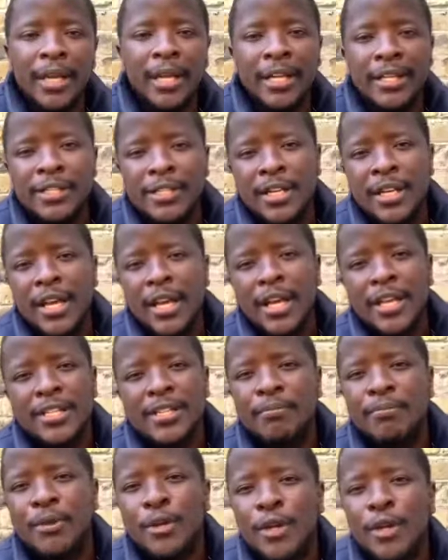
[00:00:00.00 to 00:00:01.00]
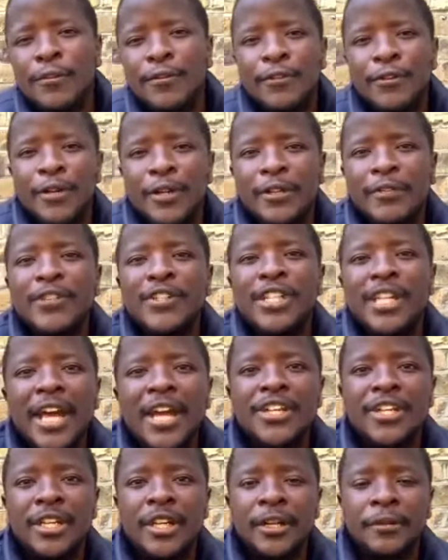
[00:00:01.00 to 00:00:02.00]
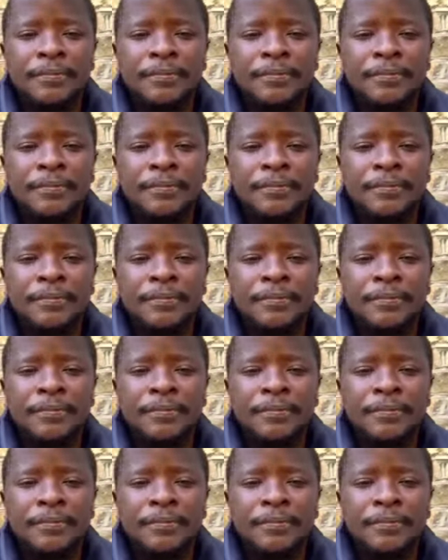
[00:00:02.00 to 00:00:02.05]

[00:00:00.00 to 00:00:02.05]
And it's a beautiful invitation.